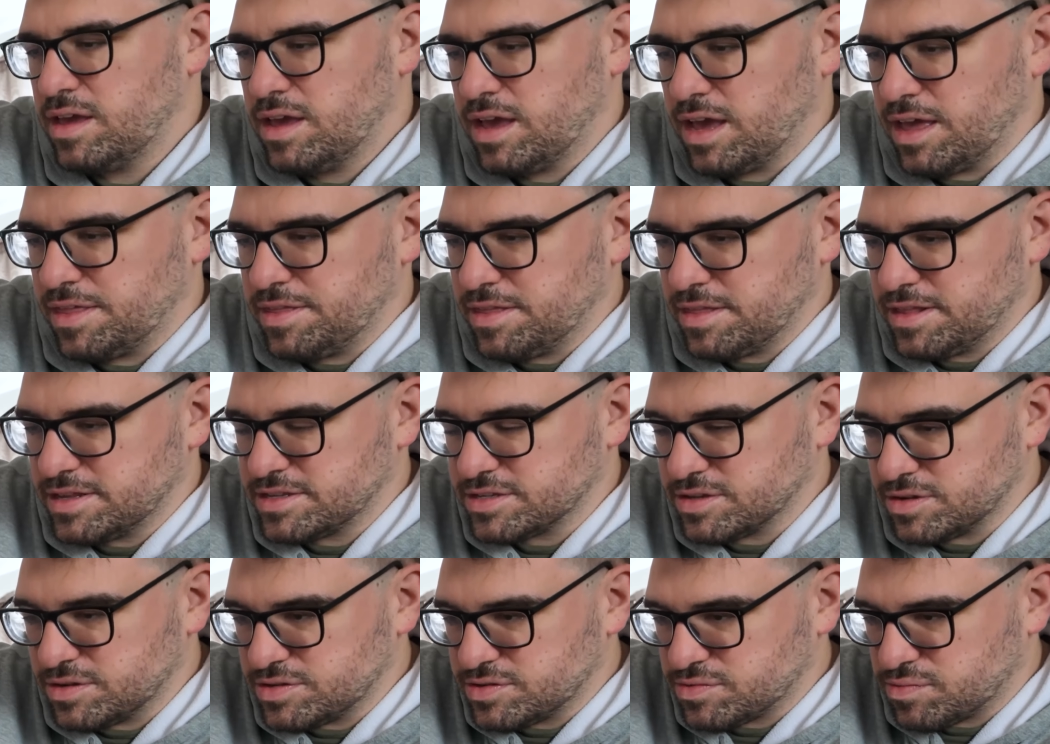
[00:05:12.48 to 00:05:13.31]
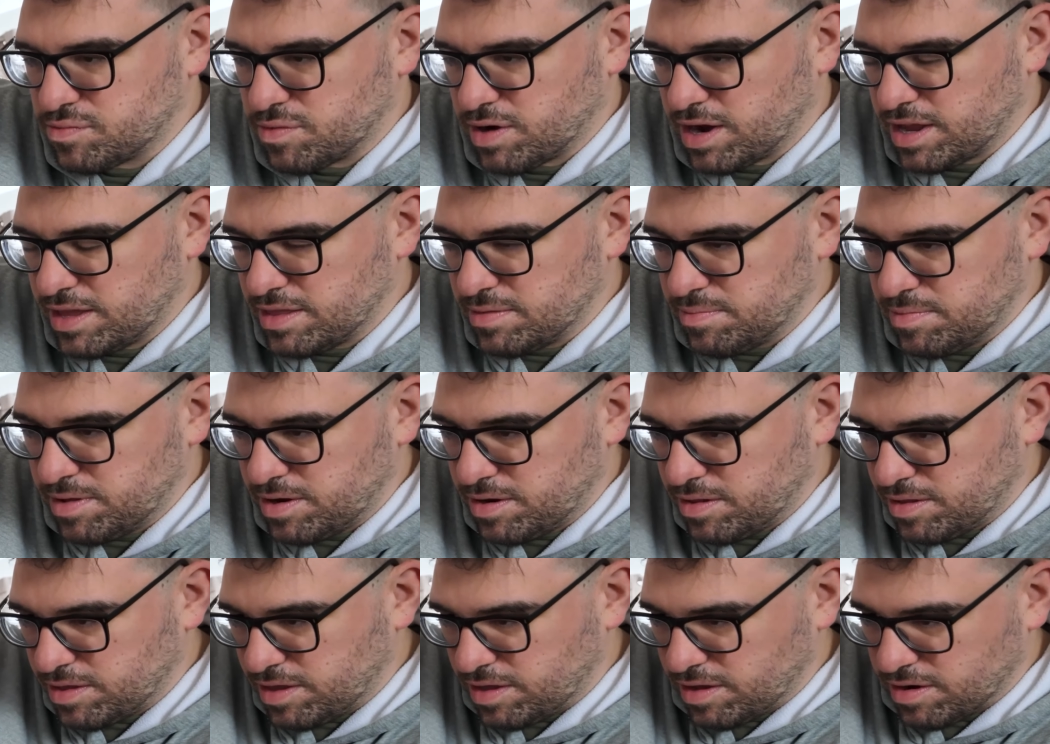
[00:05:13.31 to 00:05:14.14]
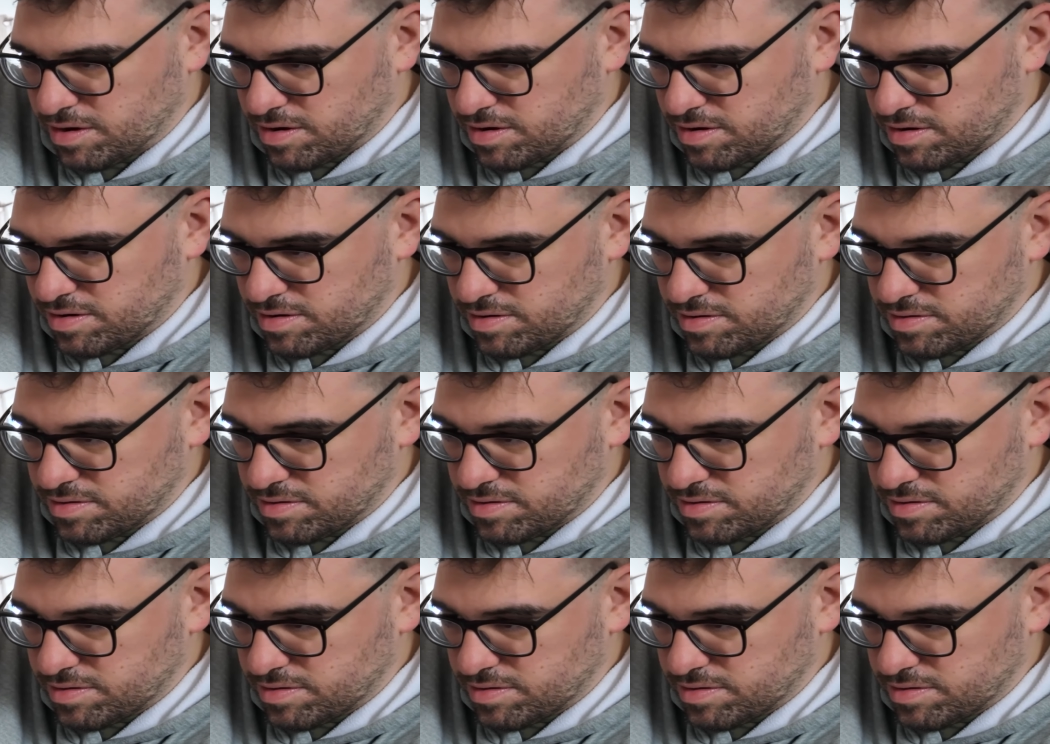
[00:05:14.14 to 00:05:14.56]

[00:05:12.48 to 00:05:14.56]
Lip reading: and then this goes right in the middle here.